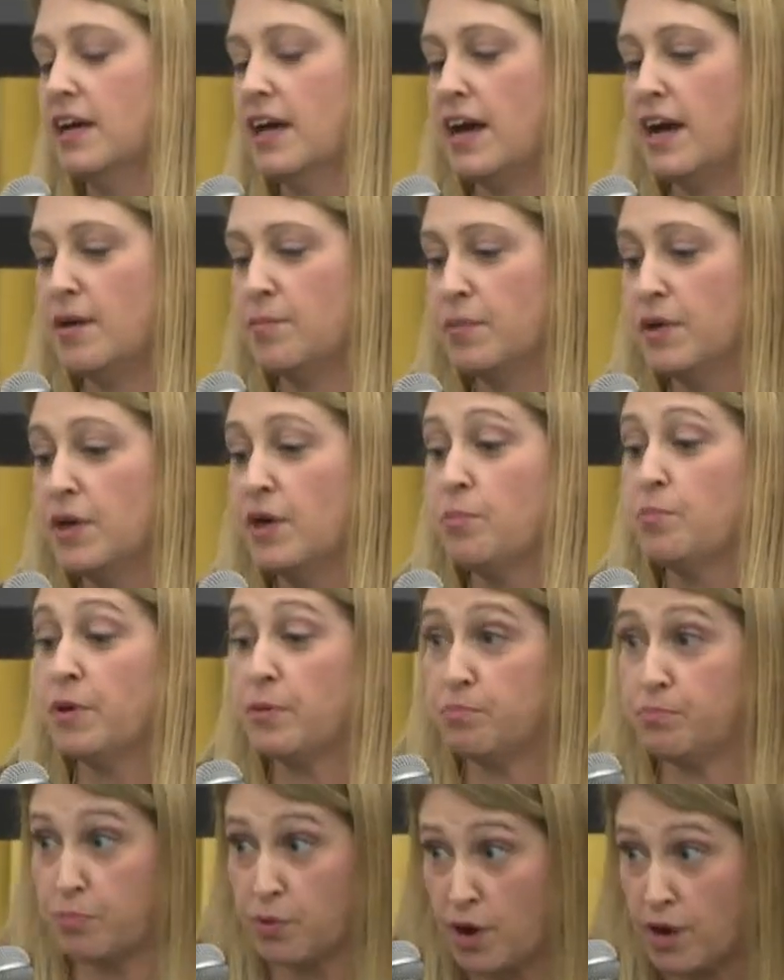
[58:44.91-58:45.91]
Um,
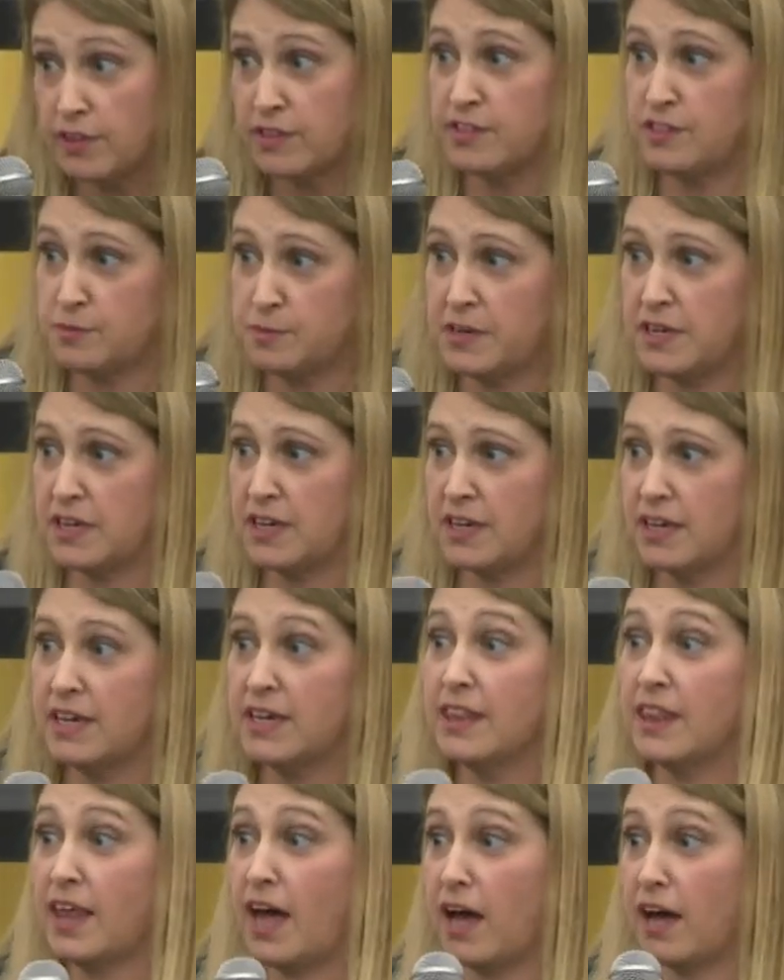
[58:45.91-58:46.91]
but broadly speaking,
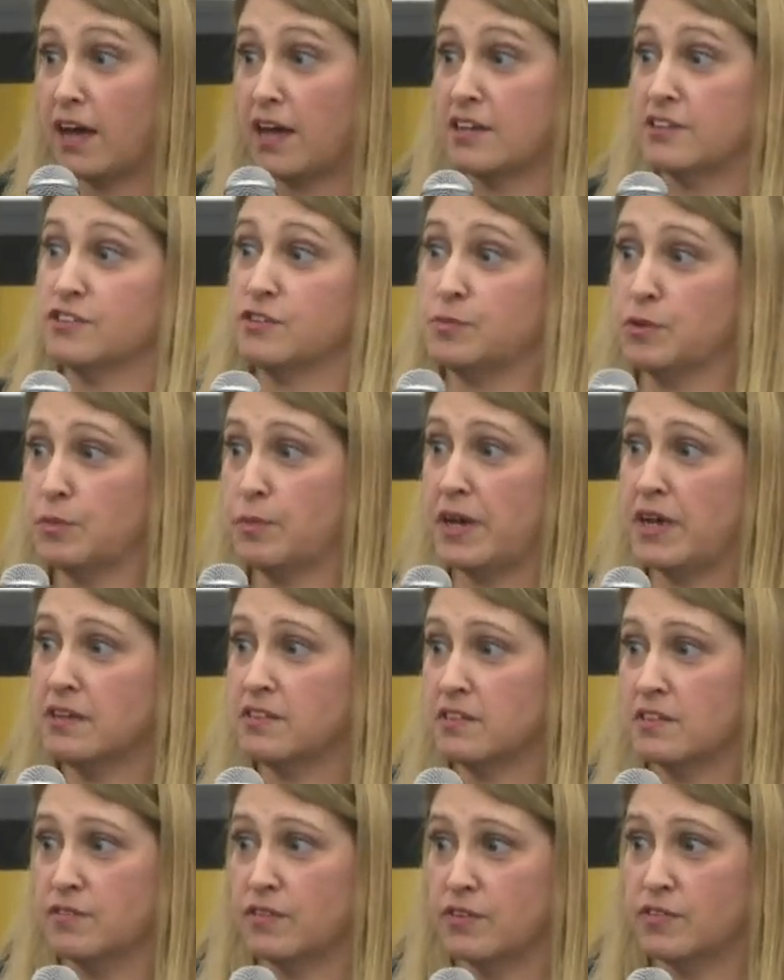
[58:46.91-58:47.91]
in that customer
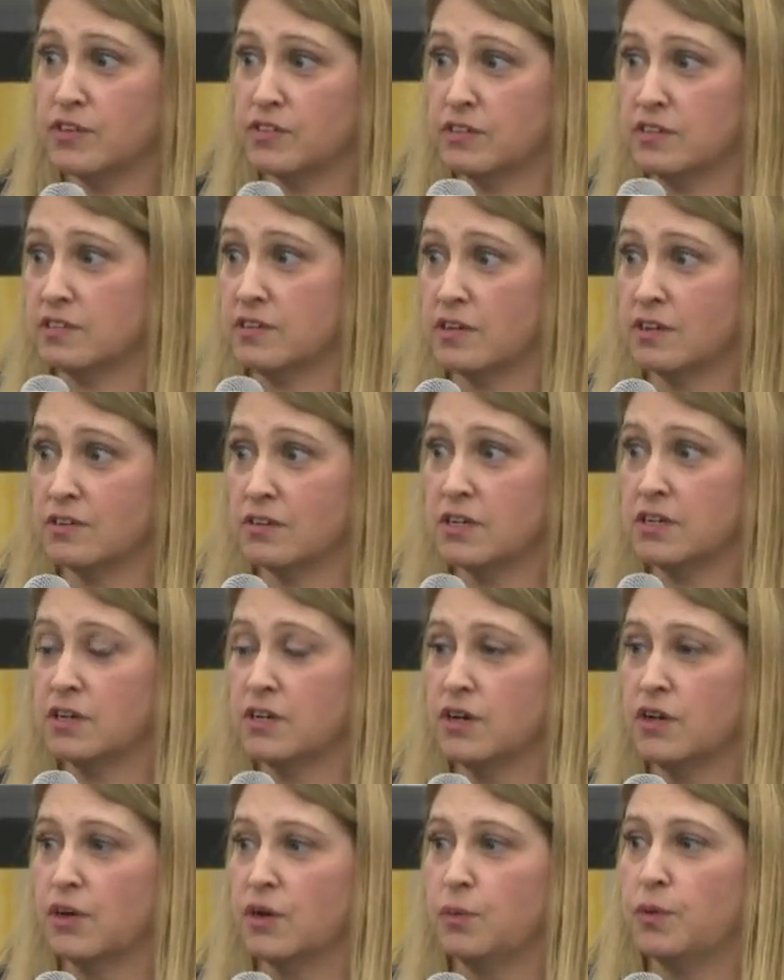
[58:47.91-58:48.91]
base of over 600,
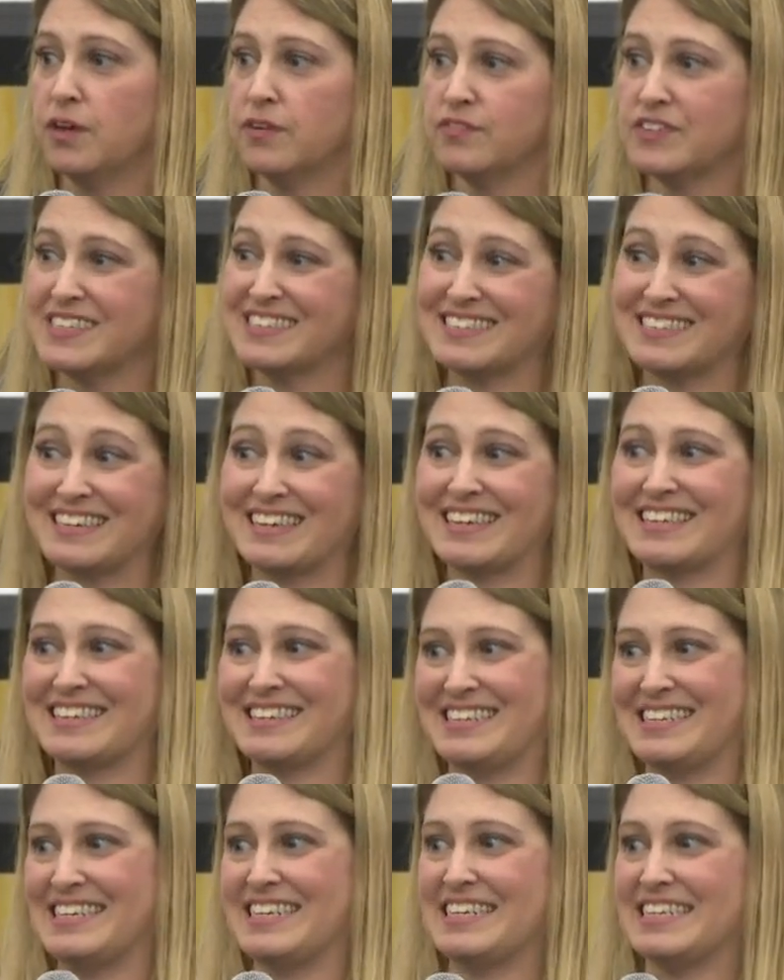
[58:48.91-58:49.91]
we have
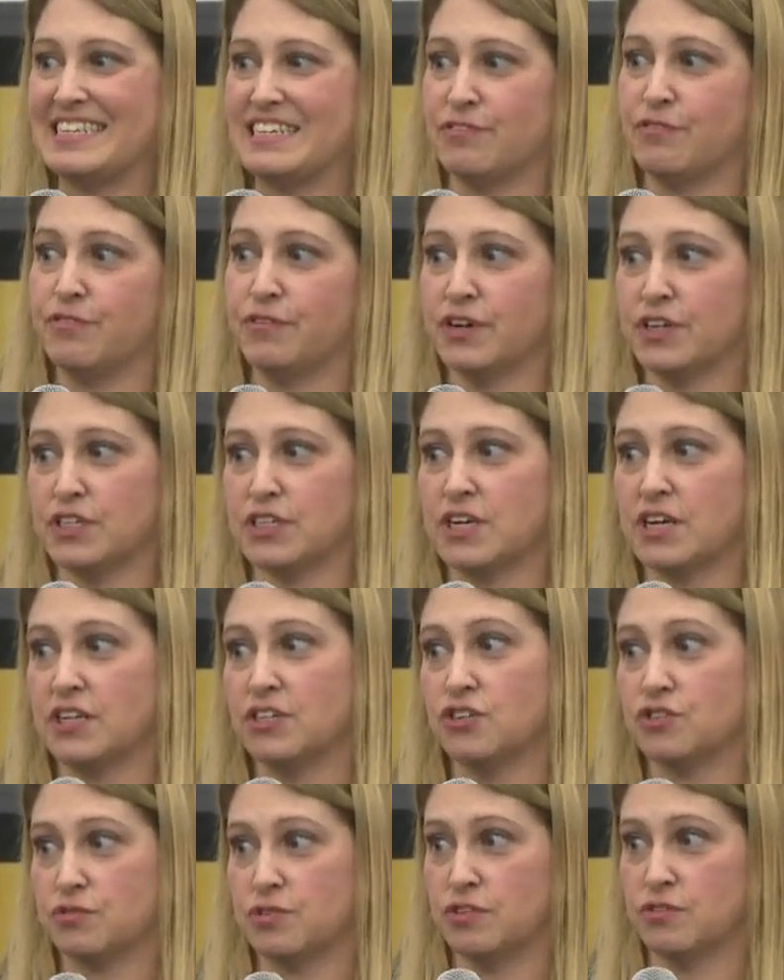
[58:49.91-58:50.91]
60 different
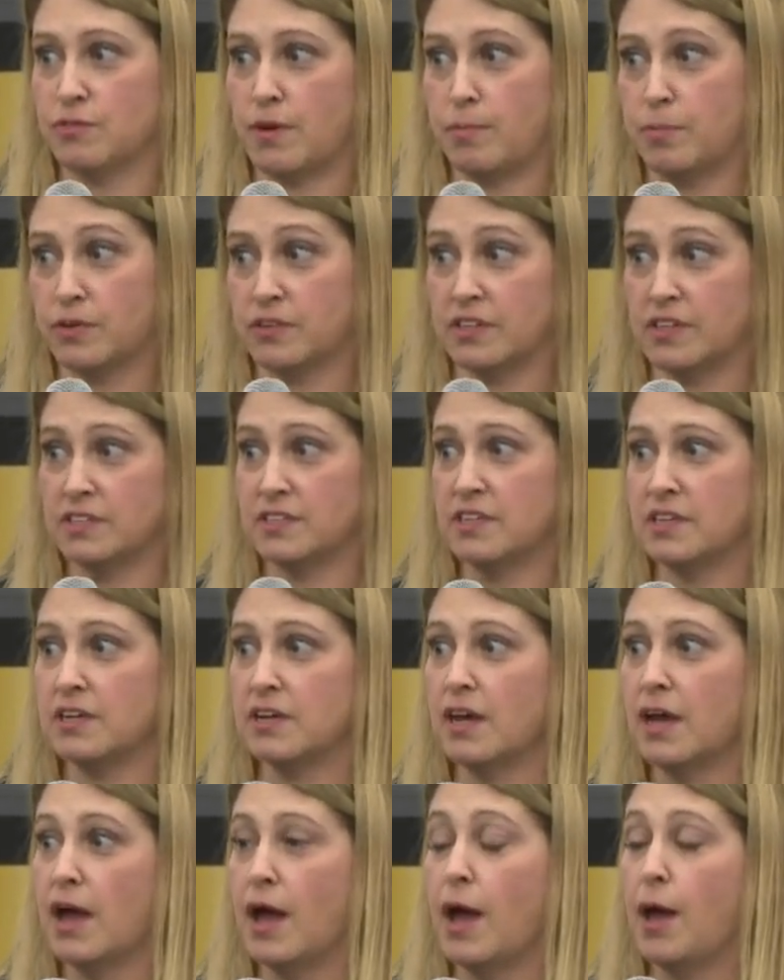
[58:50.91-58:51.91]
countries represented,
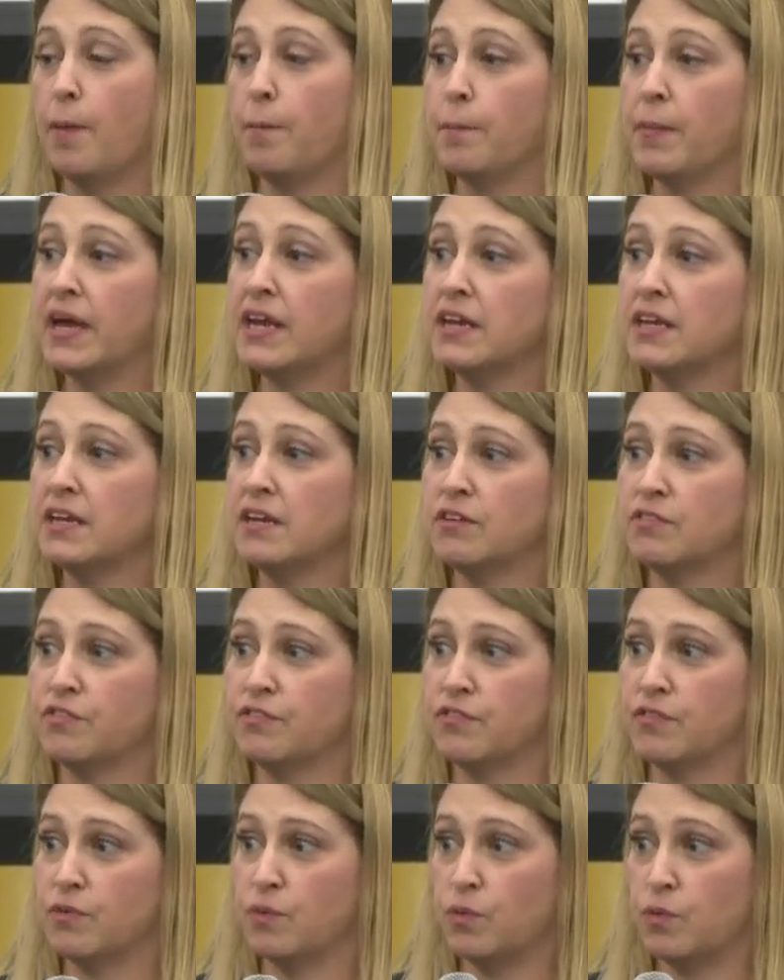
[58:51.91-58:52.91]
many
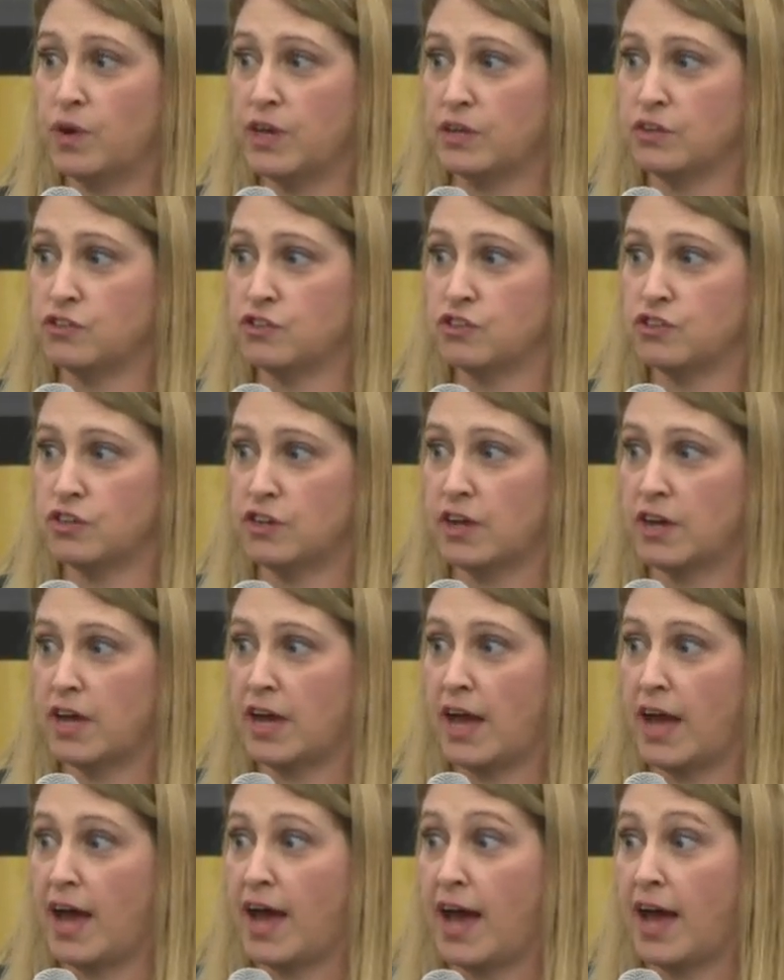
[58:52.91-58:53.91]
of which
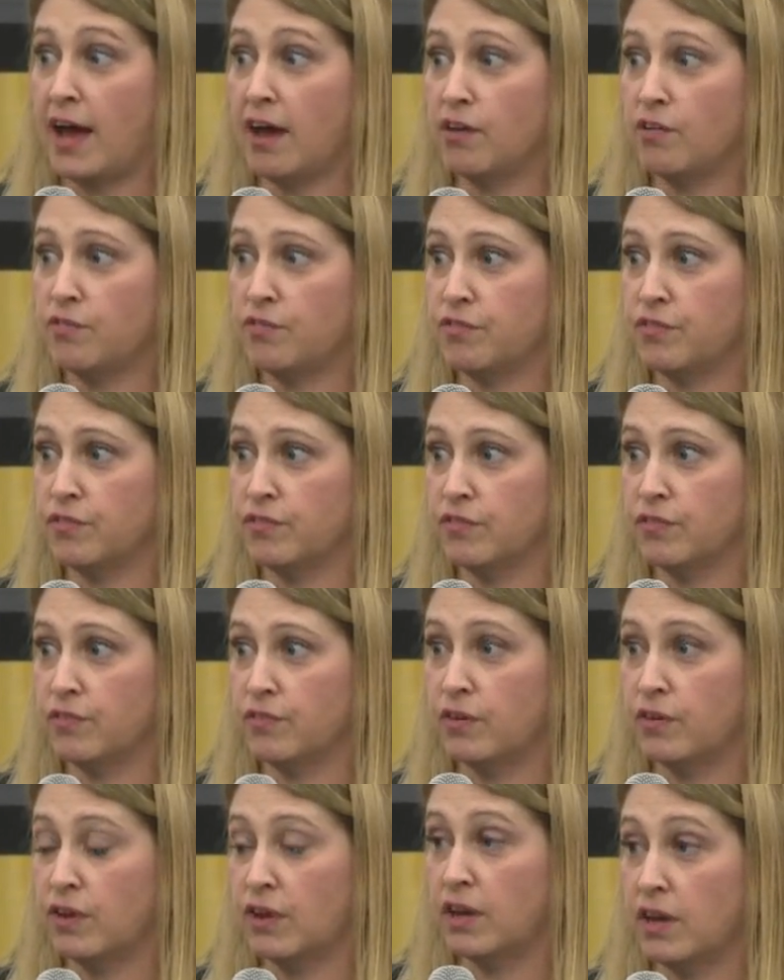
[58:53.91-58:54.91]
have
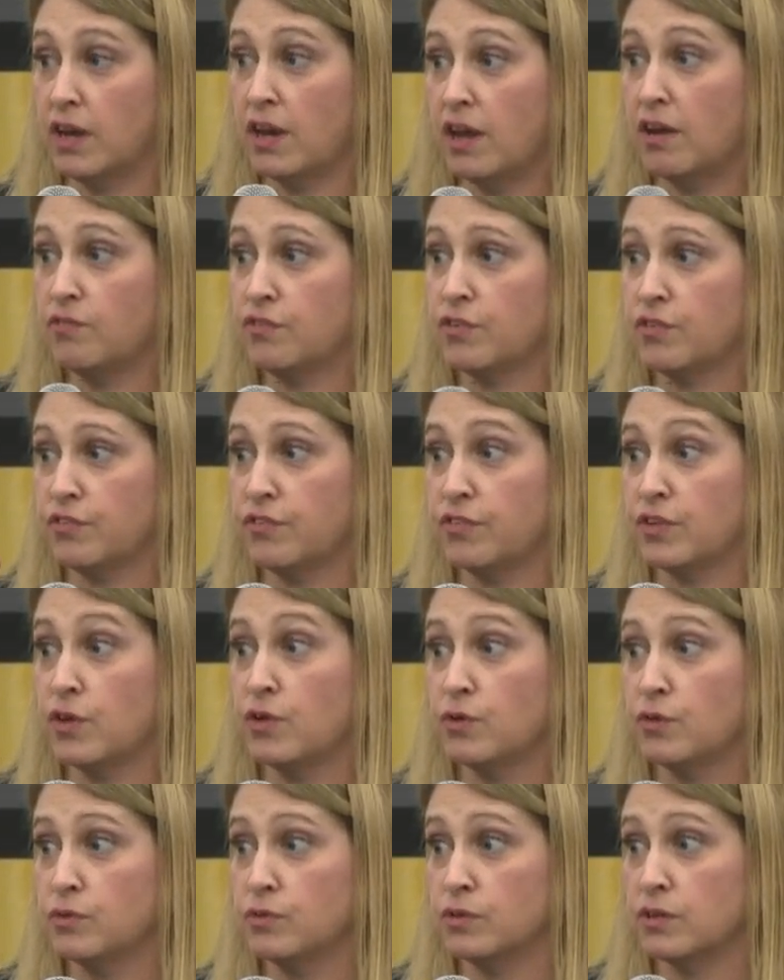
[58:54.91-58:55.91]
never
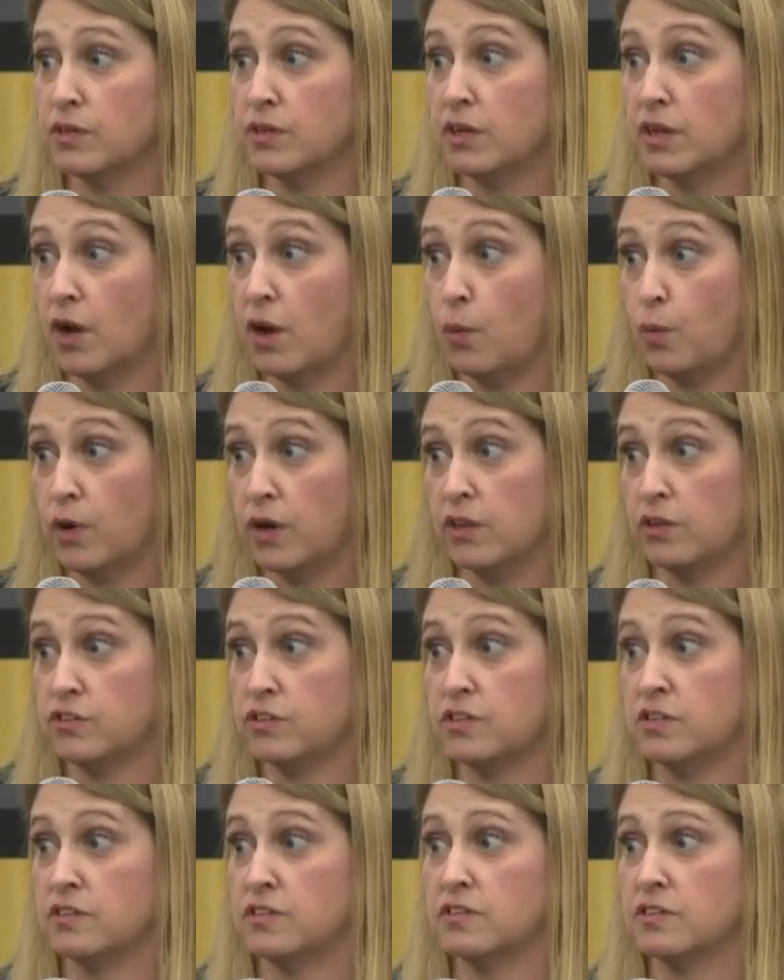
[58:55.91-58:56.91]
flown one of their
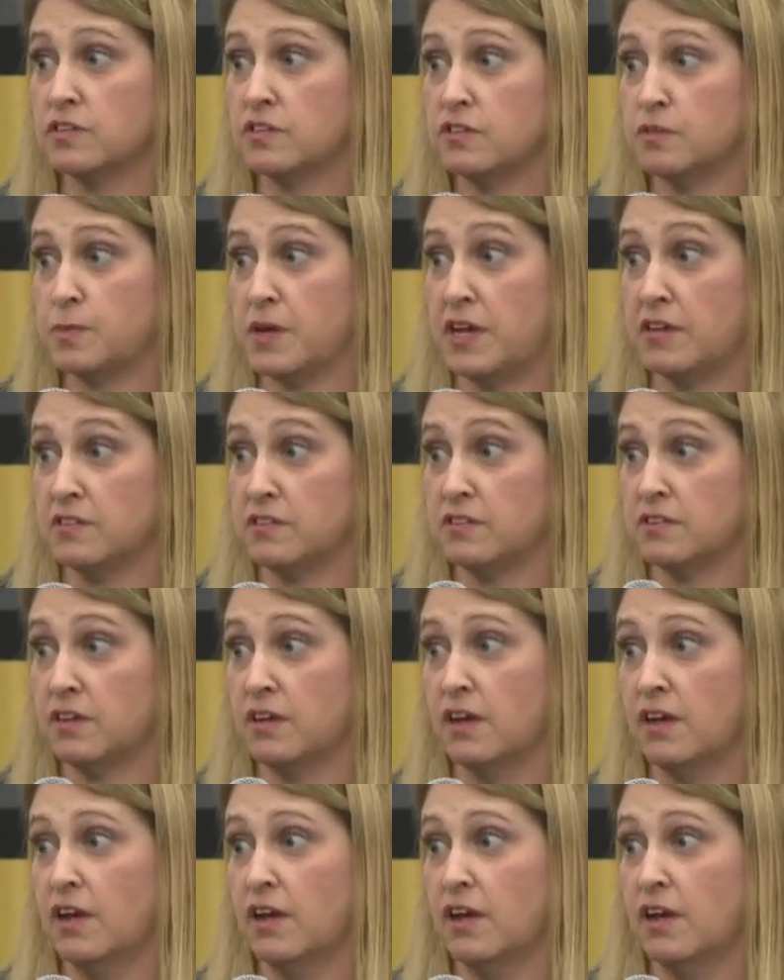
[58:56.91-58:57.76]
citizens to space.